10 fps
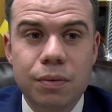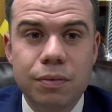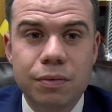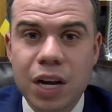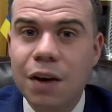
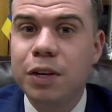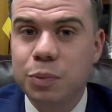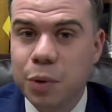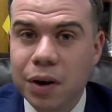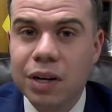tough
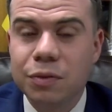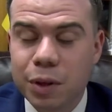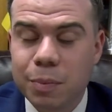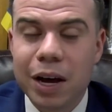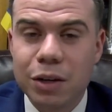experience
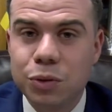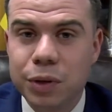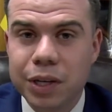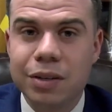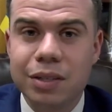for the past
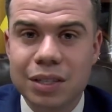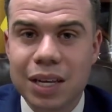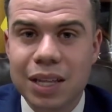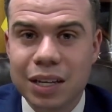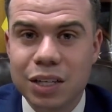2 years, to
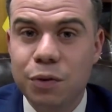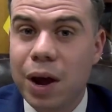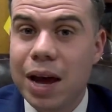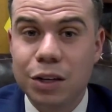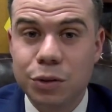say the least, for
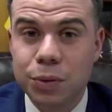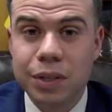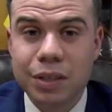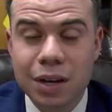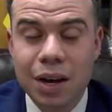any
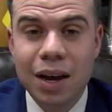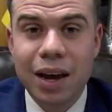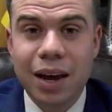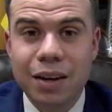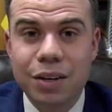students,
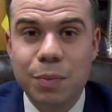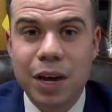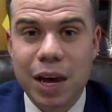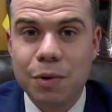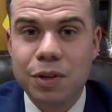and to
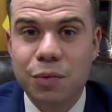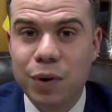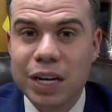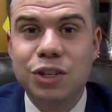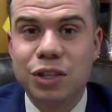be able to
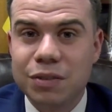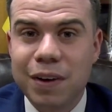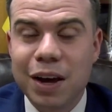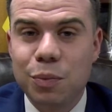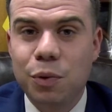reach this
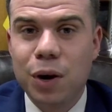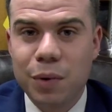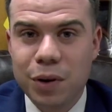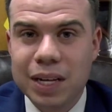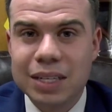final point
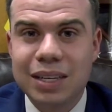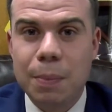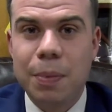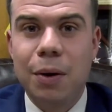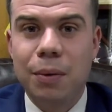where you can
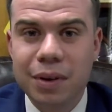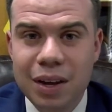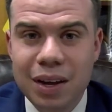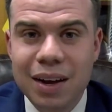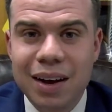step out
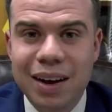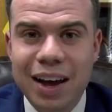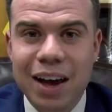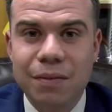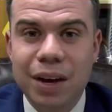
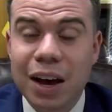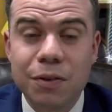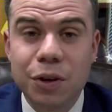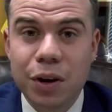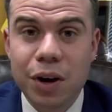
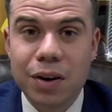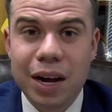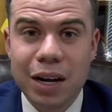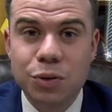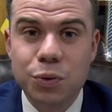after your Gardner
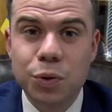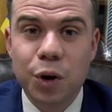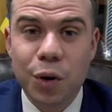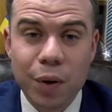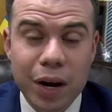High School
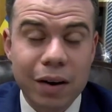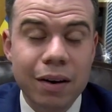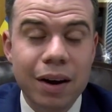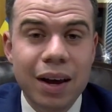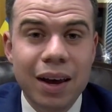
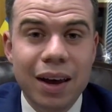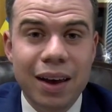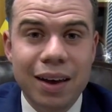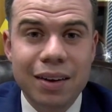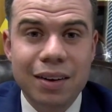career
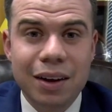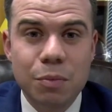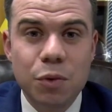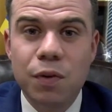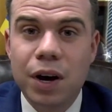and
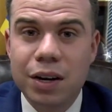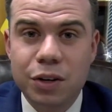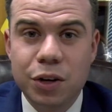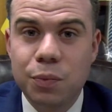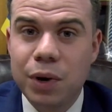move on
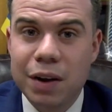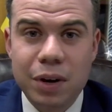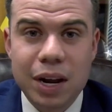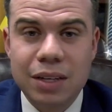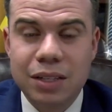into
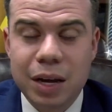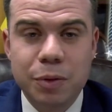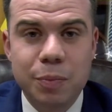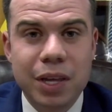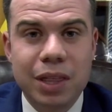whatever next
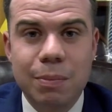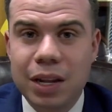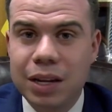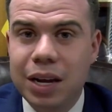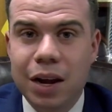steps, be it the
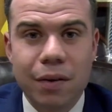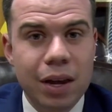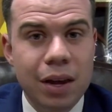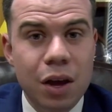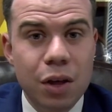
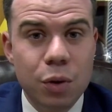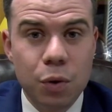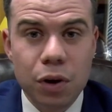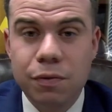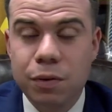military, the
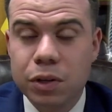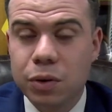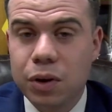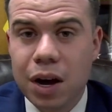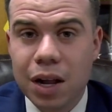workforce,
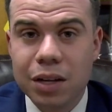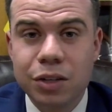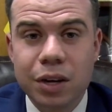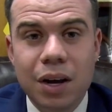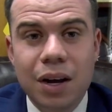or
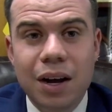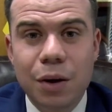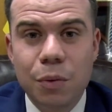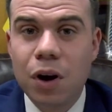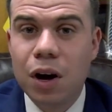college.
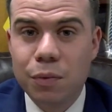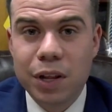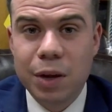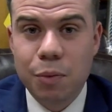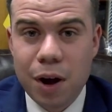We're all
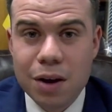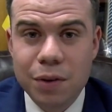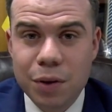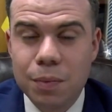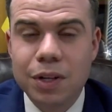really proud
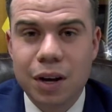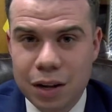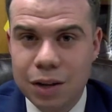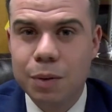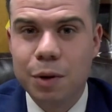of you, and we'll
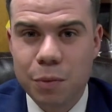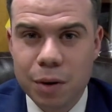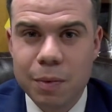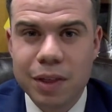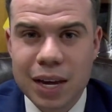talk a little bit
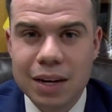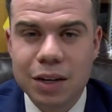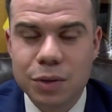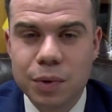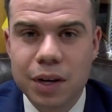more about that
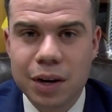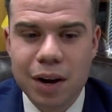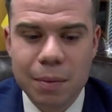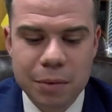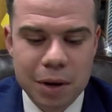next week in
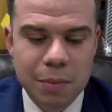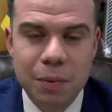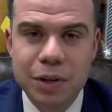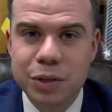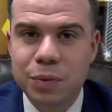our update,
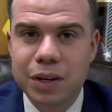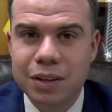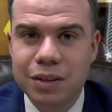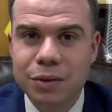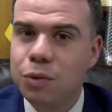but we just want
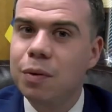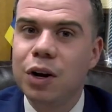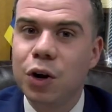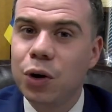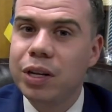to throw
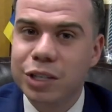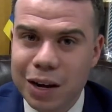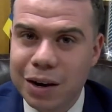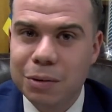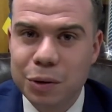an early
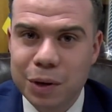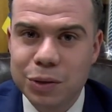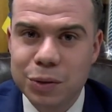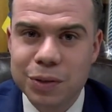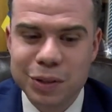shout out to our
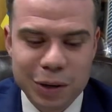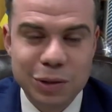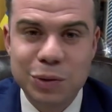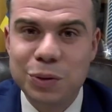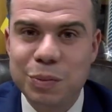students and
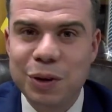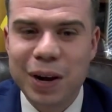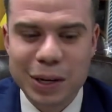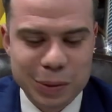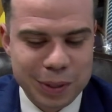our soon-to-be
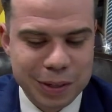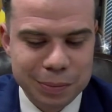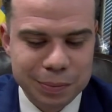graduates.